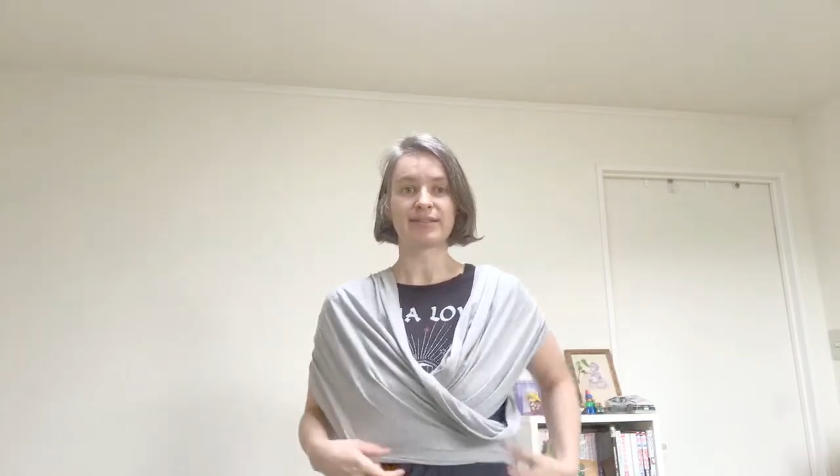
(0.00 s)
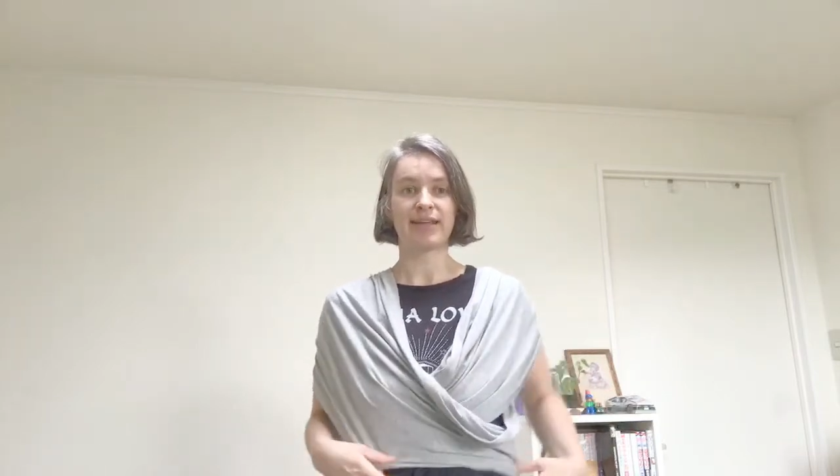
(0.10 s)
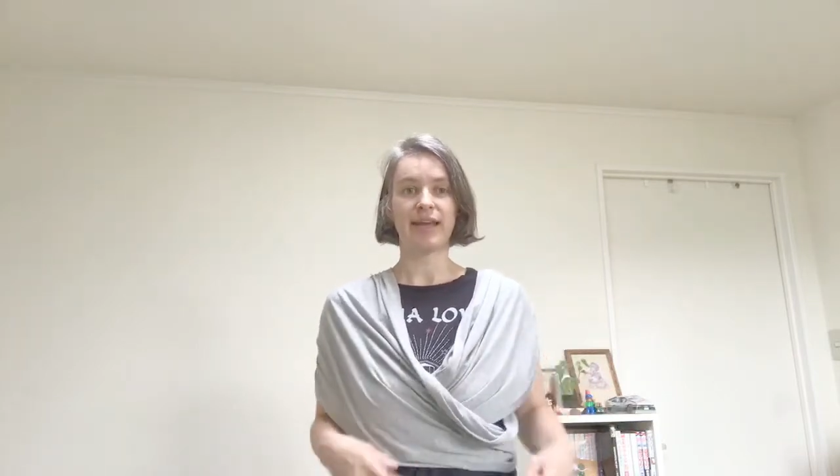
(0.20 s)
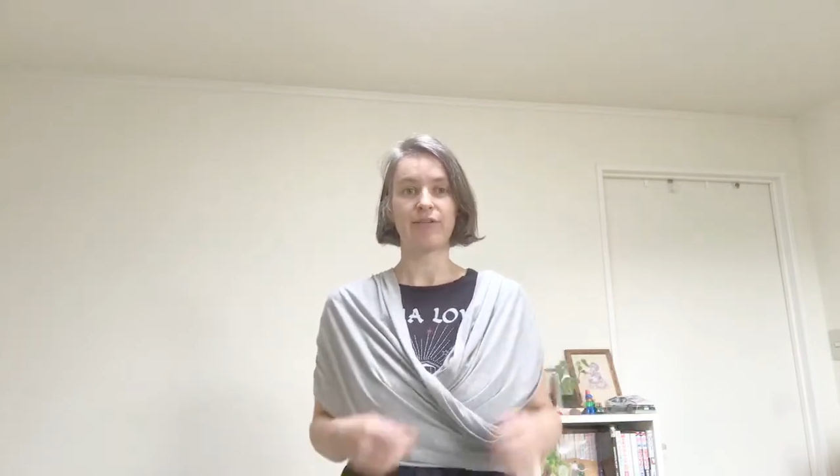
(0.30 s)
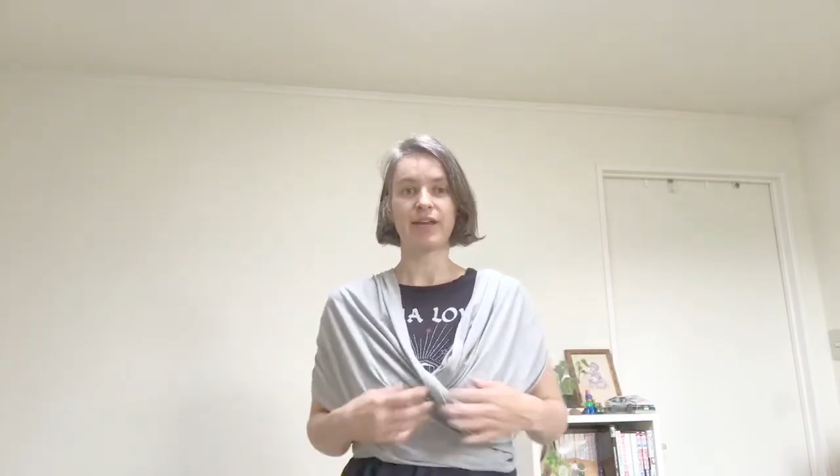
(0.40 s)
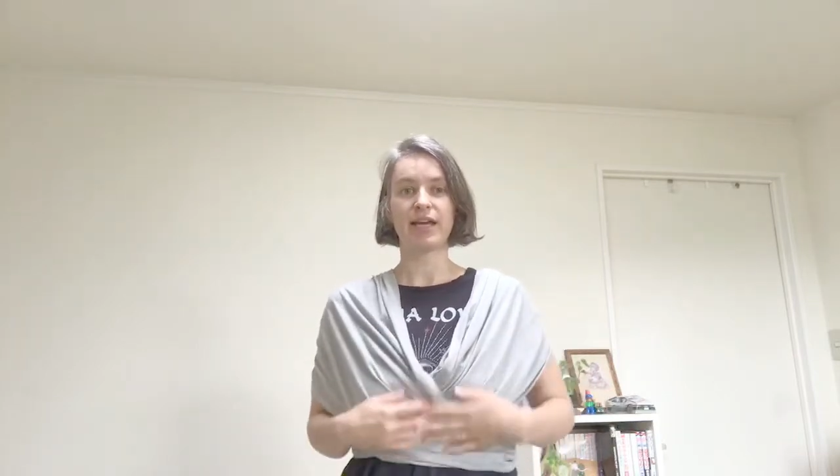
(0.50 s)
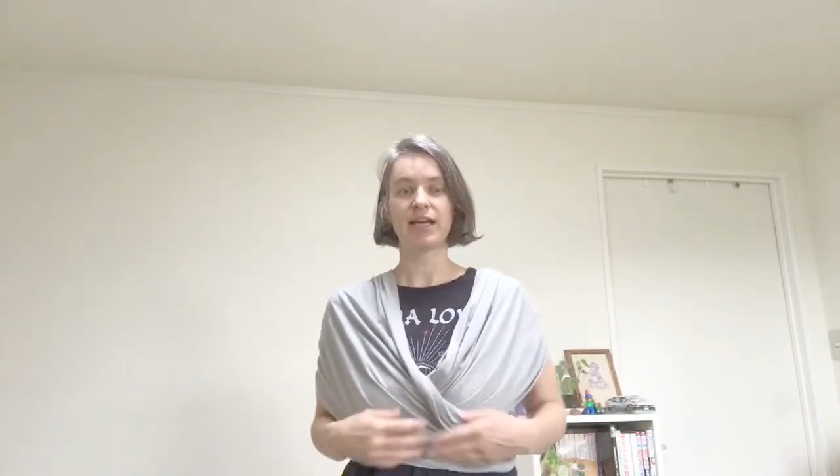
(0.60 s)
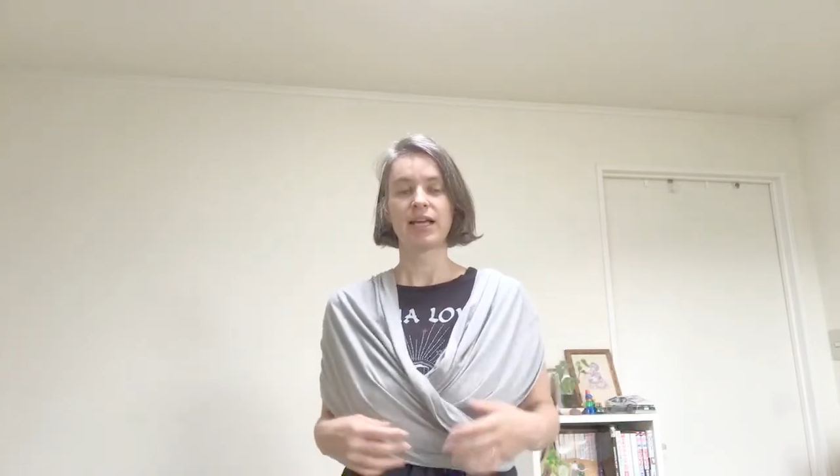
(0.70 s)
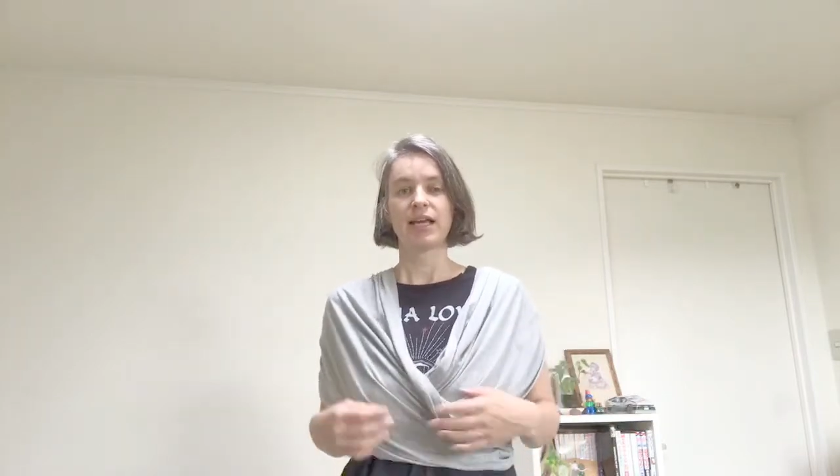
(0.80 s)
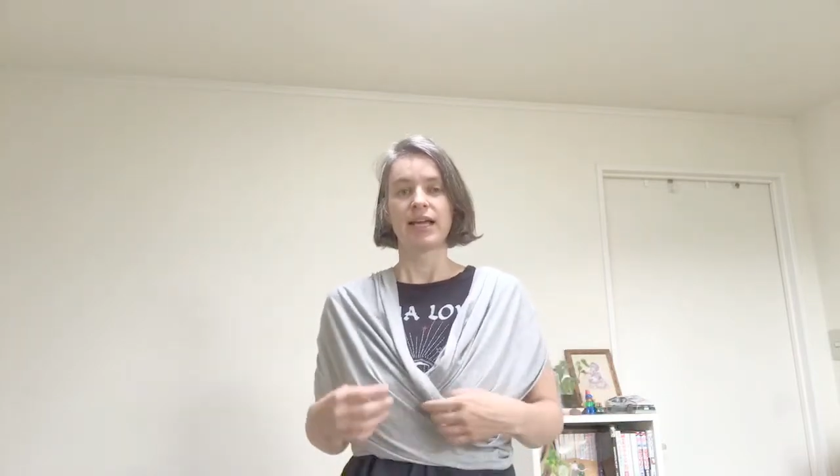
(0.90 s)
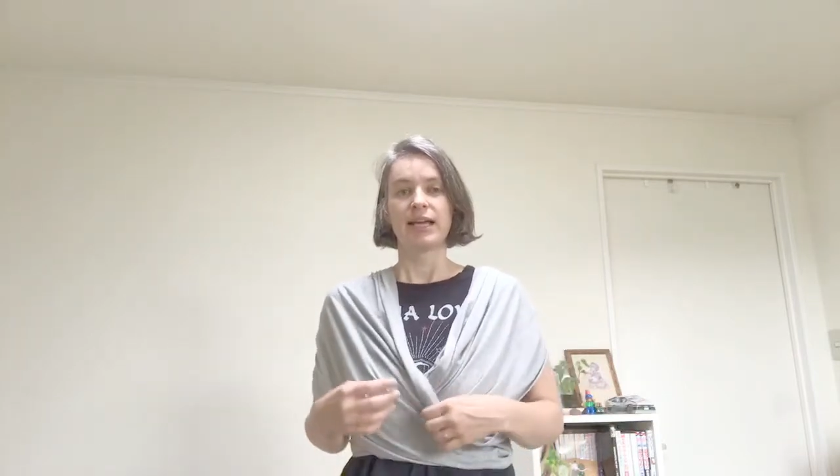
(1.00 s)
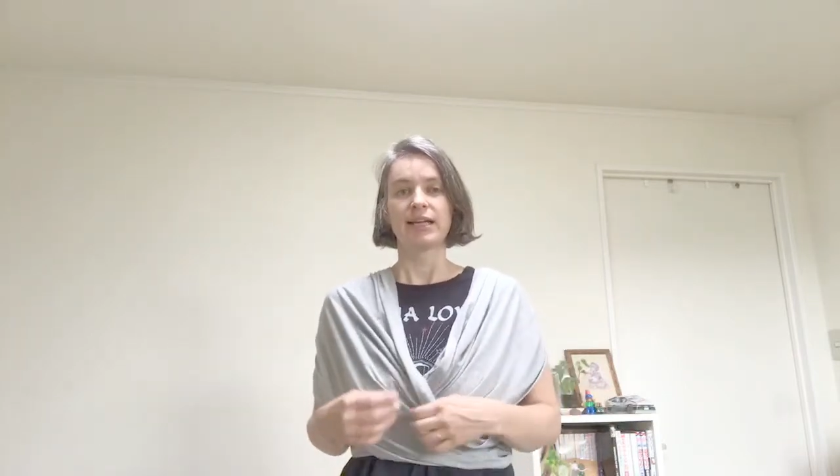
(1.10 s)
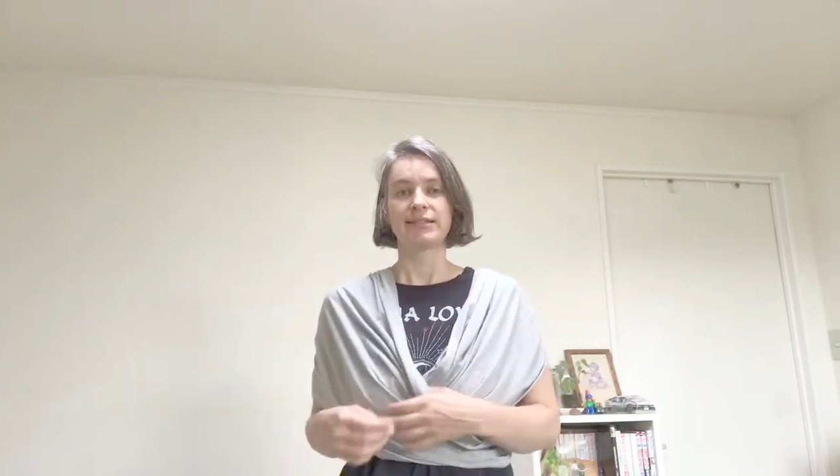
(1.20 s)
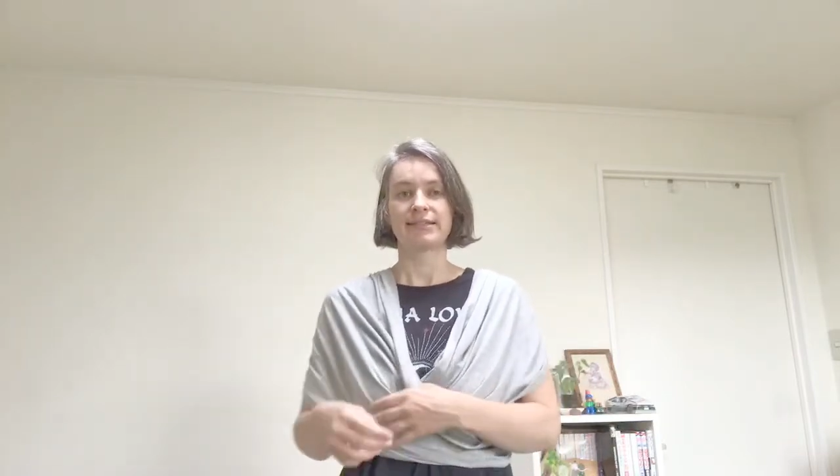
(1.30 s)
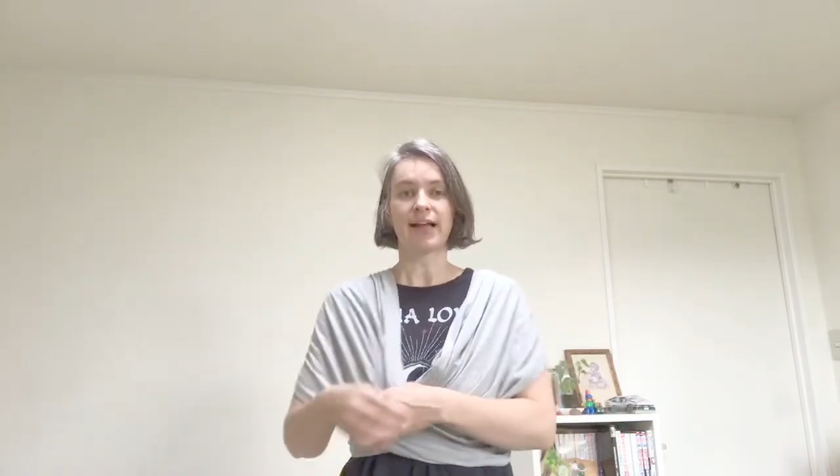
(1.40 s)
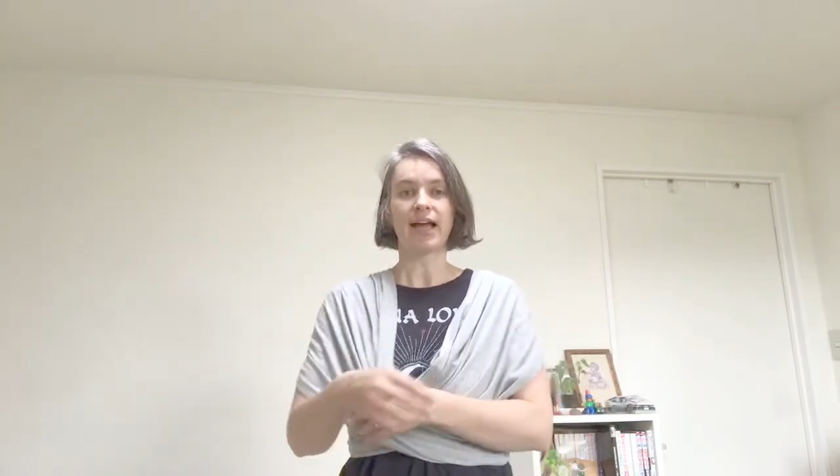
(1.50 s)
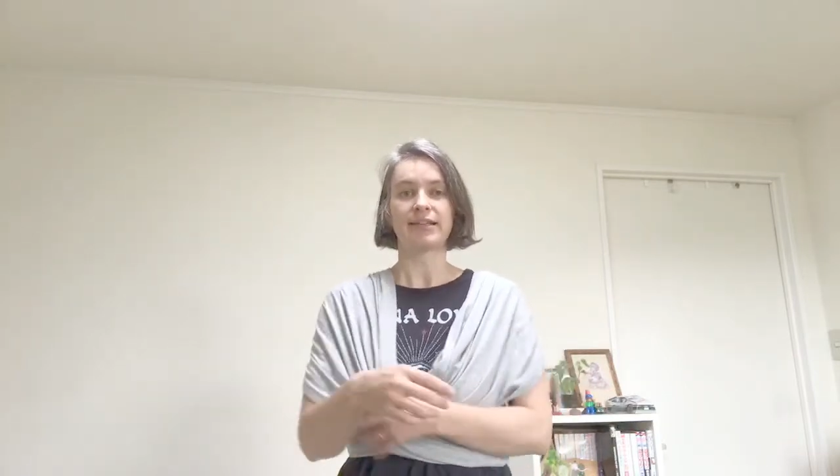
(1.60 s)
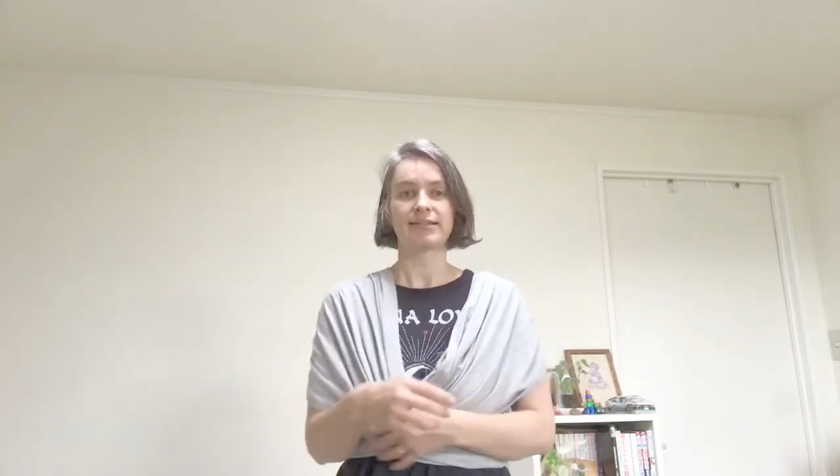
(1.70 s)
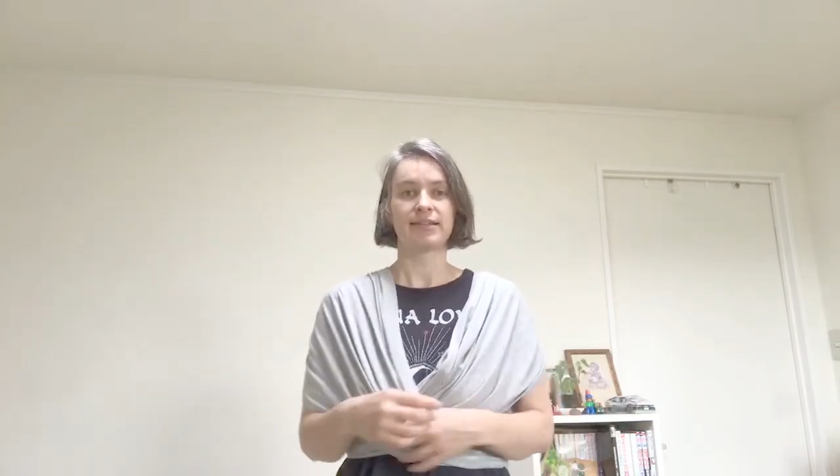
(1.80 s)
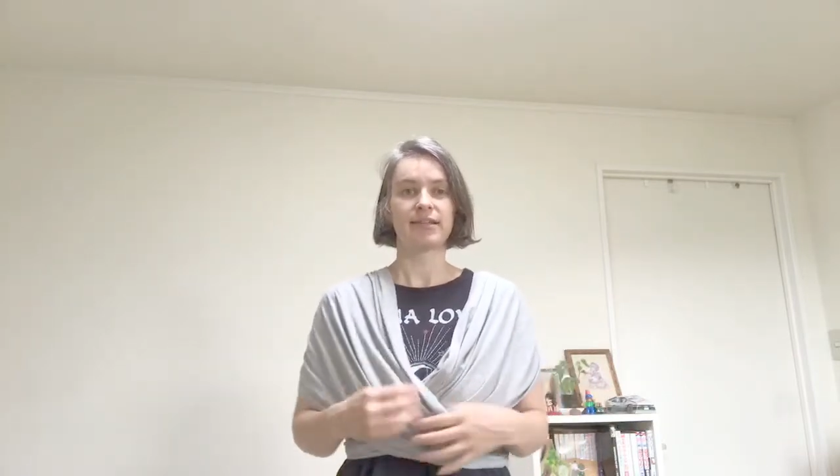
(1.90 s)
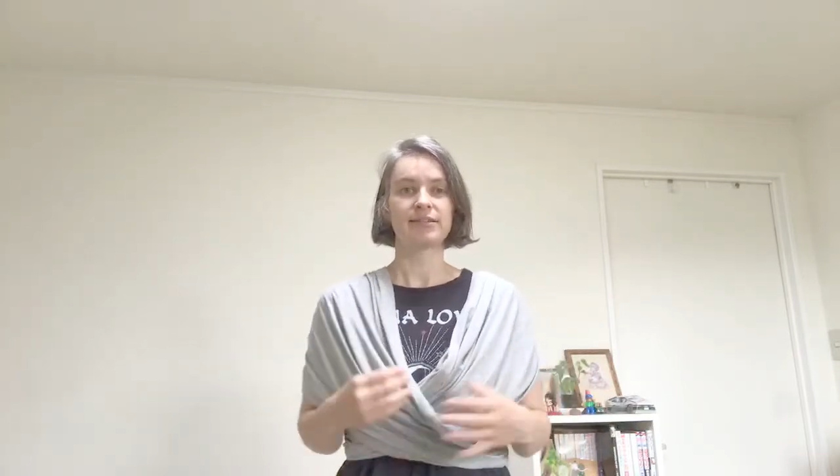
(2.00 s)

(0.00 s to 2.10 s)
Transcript: carrier, it's sized.